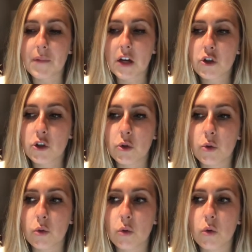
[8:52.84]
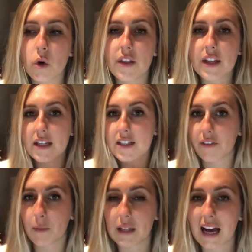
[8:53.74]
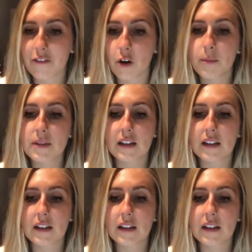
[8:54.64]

to the different platforms.